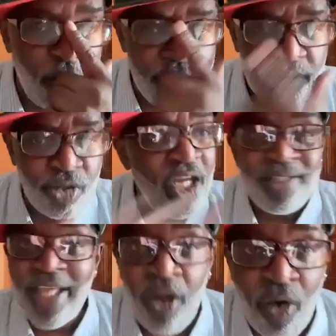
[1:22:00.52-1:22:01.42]
we do,
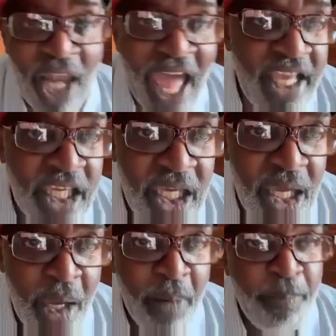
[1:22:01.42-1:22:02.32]
they don't like it,
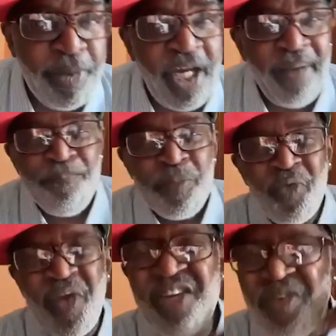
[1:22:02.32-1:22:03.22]
but
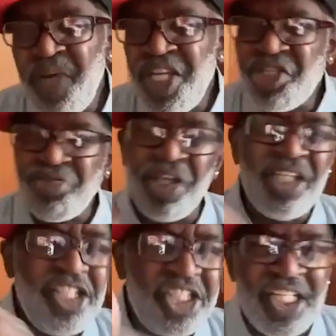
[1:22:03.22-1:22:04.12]
we drill
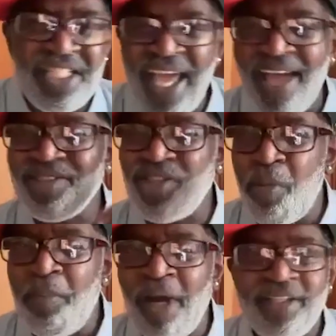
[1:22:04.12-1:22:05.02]
this shit down so
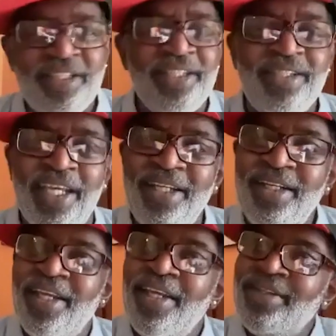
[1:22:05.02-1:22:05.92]
much that then
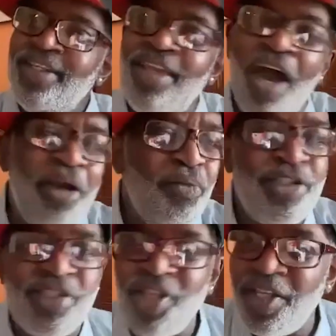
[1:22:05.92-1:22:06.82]
the younger
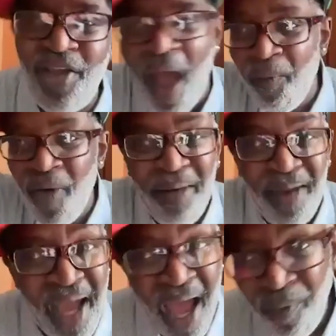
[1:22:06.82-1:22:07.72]
ones start, yo, I want
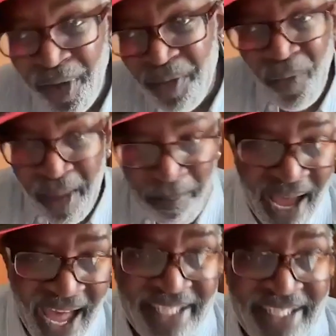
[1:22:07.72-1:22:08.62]
to wear
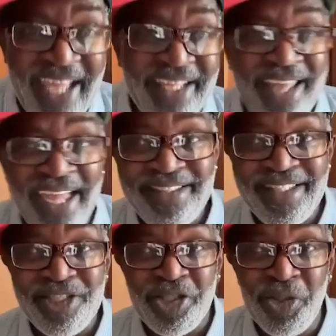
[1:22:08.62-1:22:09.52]
mine like
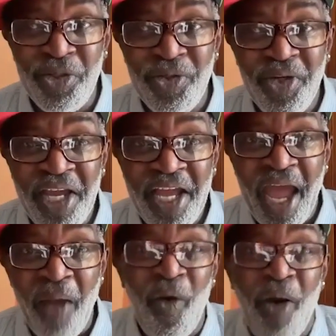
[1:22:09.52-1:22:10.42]
this too.
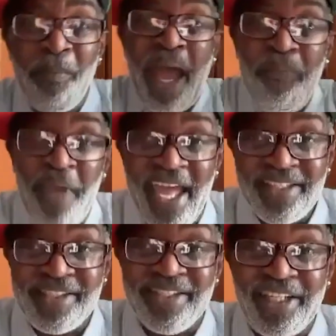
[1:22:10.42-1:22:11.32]
I want my
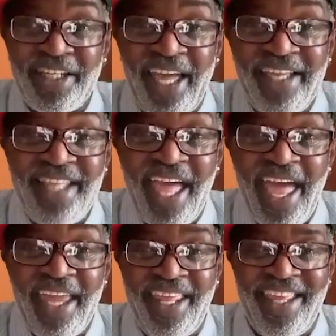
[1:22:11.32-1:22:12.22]
pants to look like
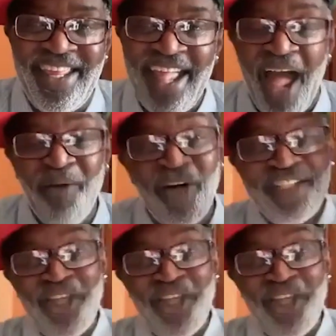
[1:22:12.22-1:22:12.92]
that. I want